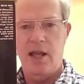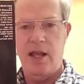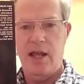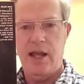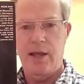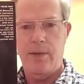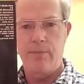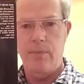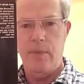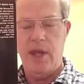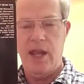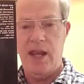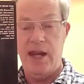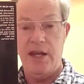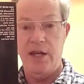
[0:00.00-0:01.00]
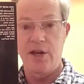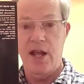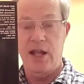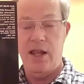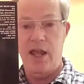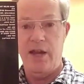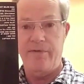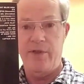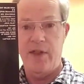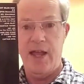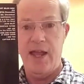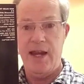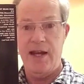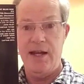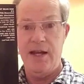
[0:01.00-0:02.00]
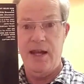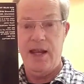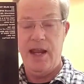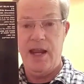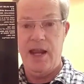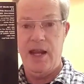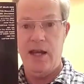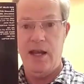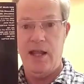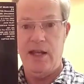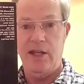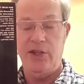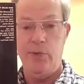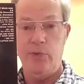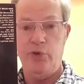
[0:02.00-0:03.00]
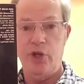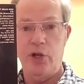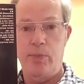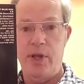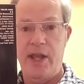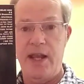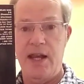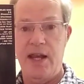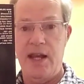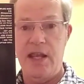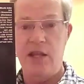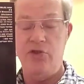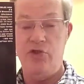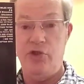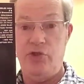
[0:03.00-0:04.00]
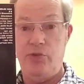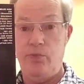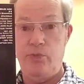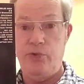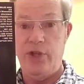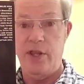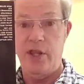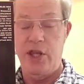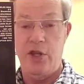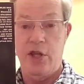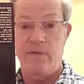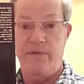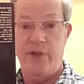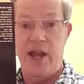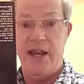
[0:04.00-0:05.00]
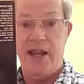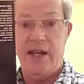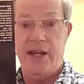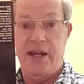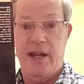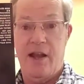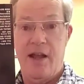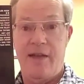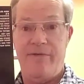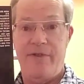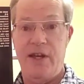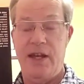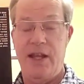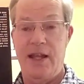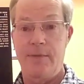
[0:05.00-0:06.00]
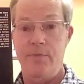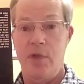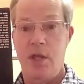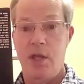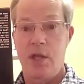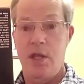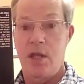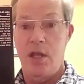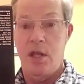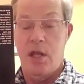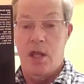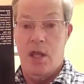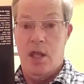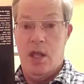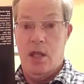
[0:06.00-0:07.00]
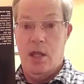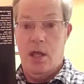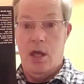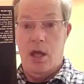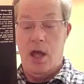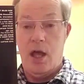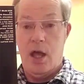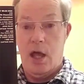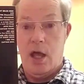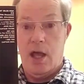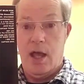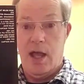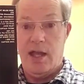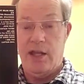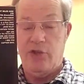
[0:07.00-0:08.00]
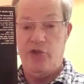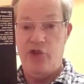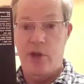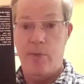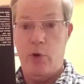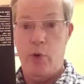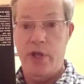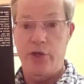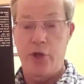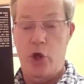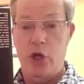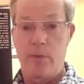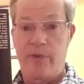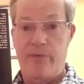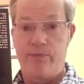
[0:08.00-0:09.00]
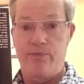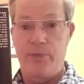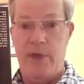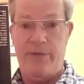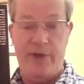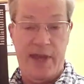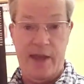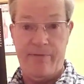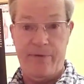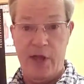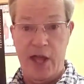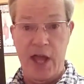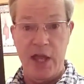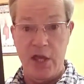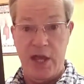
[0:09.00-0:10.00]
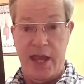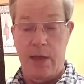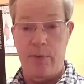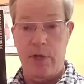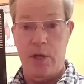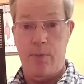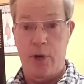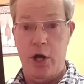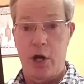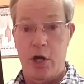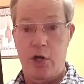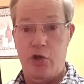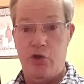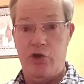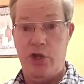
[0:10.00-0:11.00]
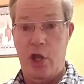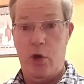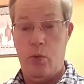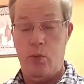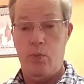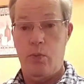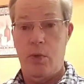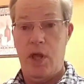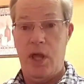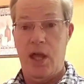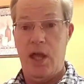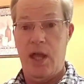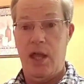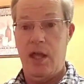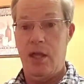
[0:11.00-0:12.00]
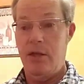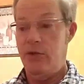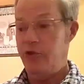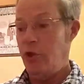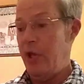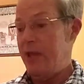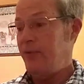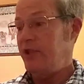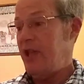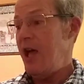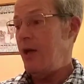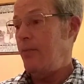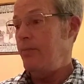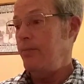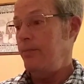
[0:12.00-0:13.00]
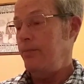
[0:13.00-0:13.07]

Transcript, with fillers: uh, and he did not like flying. And I guess he was on a plane, and he just said that he couldn't fly. He had to get off, and uh, uh, I guess Jim McGuinn told him, if, if, you can't fly, you can't be a Byrd." So, uh, so he was out.